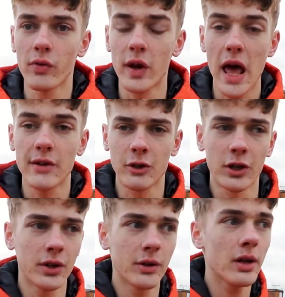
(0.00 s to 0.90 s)
than ever
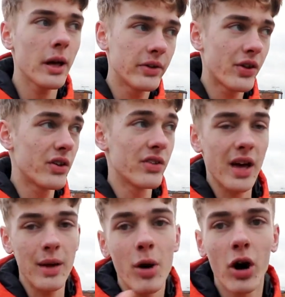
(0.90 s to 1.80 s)
in
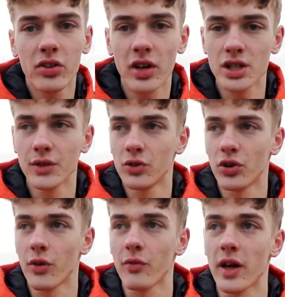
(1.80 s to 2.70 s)
cityscape architecture
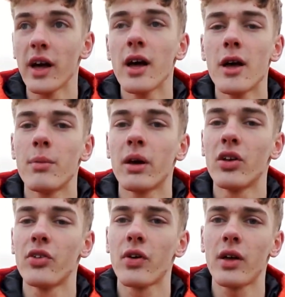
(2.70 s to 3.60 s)
photography,
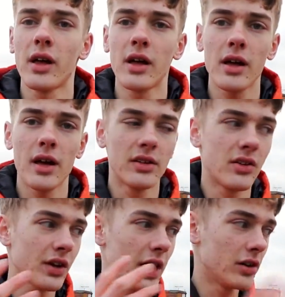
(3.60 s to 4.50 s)
because it
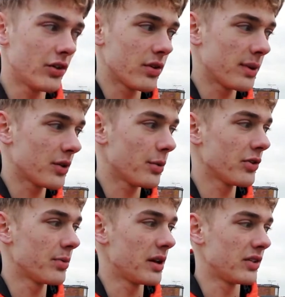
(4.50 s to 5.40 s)
is endless the amount of
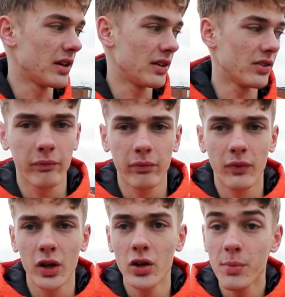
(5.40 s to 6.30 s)
possibilities.
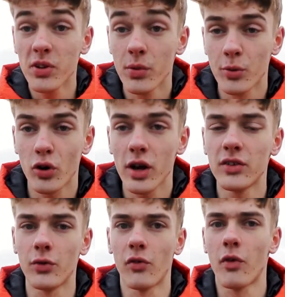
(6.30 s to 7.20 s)
You can be super
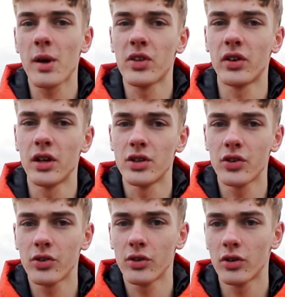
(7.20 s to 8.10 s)
creative with it basically.
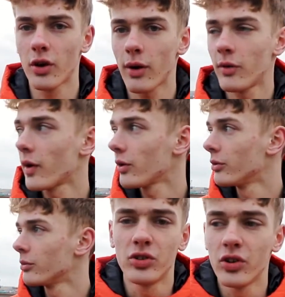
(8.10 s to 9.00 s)
Just go out there
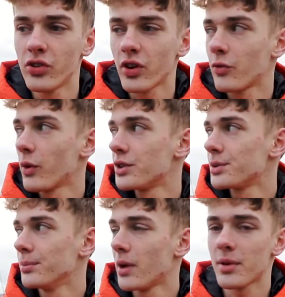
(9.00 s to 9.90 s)
and do stuff which
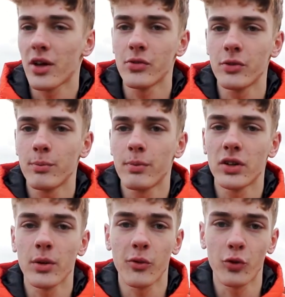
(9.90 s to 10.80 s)
maybe hasn't been
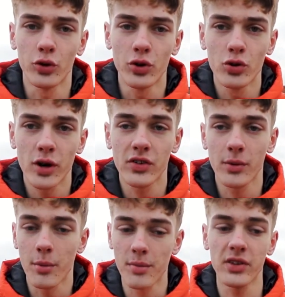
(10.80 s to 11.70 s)
done before and you'll create
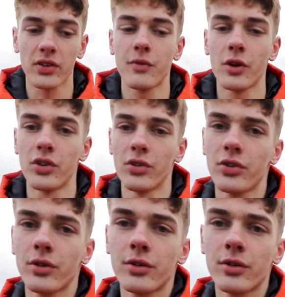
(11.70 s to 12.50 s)
some amazing photos.